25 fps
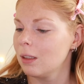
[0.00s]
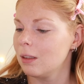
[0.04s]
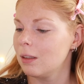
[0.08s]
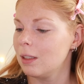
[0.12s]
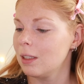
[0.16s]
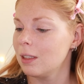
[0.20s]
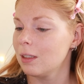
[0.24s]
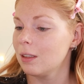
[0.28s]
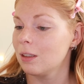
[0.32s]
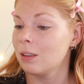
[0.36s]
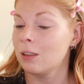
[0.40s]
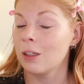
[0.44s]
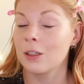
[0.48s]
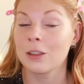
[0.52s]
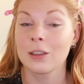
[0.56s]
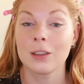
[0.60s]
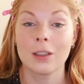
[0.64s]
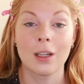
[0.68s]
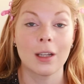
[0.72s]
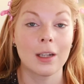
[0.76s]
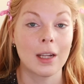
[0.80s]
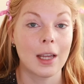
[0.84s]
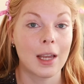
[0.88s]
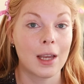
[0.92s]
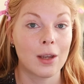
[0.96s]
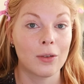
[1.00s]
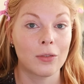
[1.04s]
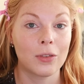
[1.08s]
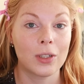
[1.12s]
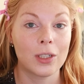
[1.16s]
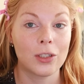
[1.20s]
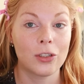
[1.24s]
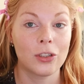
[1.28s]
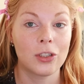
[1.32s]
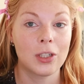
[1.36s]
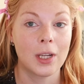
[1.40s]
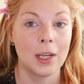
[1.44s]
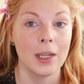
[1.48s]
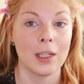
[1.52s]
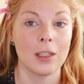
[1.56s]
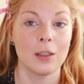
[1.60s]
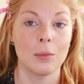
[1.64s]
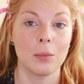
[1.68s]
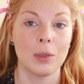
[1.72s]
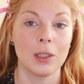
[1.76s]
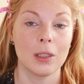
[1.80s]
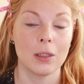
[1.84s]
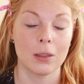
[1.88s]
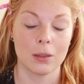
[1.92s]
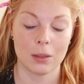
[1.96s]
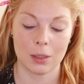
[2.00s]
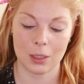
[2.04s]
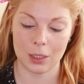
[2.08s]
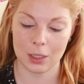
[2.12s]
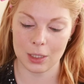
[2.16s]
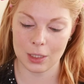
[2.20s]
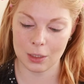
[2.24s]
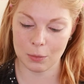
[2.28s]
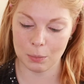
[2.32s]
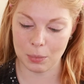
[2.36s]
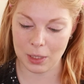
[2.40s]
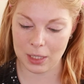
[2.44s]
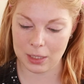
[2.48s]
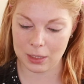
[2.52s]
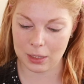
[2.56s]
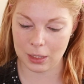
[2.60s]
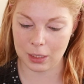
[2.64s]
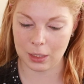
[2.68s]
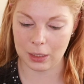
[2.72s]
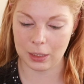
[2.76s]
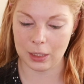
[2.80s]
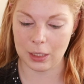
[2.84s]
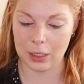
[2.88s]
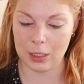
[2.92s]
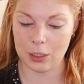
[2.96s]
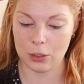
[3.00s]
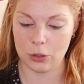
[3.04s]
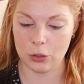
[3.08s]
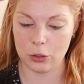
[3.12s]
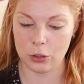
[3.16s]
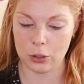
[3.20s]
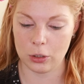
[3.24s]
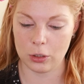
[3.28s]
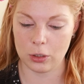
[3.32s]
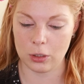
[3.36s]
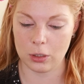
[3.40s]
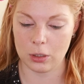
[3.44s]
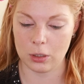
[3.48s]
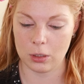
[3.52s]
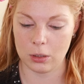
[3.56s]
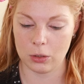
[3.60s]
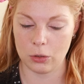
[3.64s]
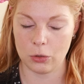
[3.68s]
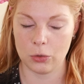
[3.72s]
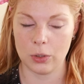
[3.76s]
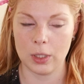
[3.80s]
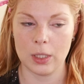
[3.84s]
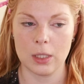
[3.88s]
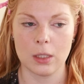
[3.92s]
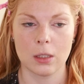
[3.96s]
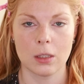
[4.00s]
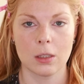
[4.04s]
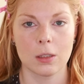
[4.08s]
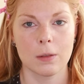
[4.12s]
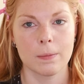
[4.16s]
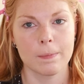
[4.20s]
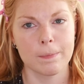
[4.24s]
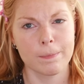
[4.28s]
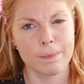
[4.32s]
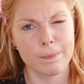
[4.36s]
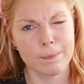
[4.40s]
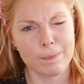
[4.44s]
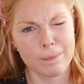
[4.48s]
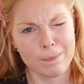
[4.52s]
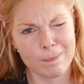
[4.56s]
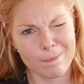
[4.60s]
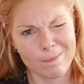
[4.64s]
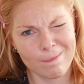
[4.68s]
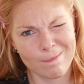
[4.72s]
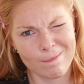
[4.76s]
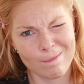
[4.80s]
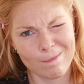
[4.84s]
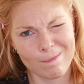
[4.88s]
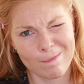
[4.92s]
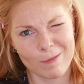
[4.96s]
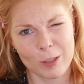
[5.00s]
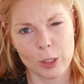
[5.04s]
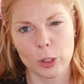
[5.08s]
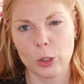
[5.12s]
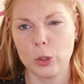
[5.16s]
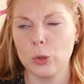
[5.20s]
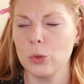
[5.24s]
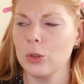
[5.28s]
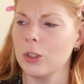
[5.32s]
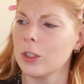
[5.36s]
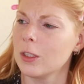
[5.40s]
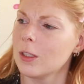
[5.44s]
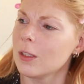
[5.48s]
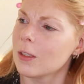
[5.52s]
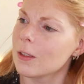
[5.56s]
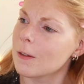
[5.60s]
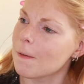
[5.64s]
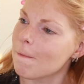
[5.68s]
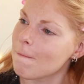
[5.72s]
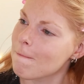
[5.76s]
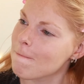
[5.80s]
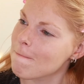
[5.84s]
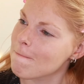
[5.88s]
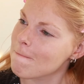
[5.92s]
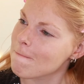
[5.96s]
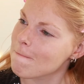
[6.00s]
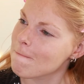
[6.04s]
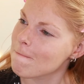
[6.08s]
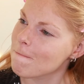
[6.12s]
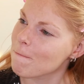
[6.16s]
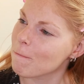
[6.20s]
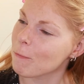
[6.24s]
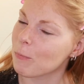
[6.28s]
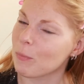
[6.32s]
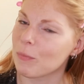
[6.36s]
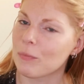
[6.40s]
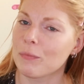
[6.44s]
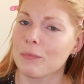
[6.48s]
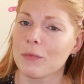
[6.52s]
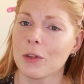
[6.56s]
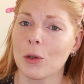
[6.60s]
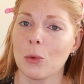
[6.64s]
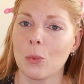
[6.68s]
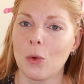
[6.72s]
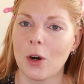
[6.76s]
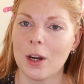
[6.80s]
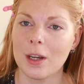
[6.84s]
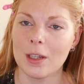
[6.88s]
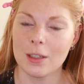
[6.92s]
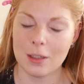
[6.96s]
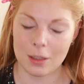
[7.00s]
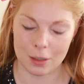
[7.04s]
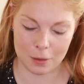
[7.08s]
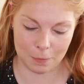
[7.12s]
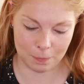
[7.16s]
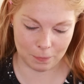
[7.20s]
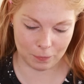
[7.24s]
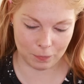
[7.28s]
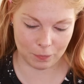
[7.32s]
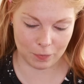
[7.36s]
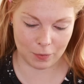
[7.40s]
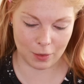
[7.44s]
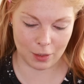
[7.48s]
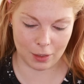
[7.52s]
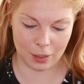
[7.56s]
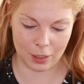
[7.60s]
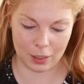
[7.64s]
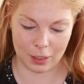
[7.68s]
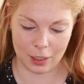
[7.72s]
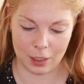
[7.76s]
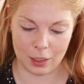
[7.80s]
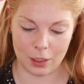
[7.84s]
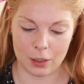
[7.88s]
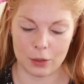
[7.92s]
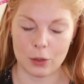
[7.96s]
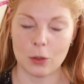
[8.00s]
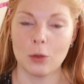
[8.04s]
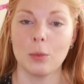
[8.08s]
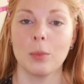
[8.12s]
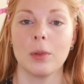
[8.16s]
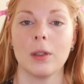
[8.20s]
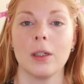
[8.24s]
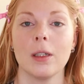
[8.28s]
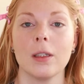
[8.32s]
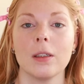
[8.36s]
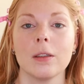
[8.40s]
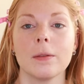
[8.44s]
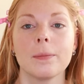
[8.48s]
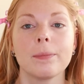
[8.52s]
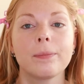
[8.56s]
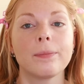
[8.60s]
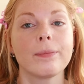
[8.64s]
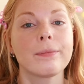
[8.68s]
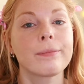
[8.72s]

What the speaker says: This does not have a shade because it is basically just translucent white. I cannot open it.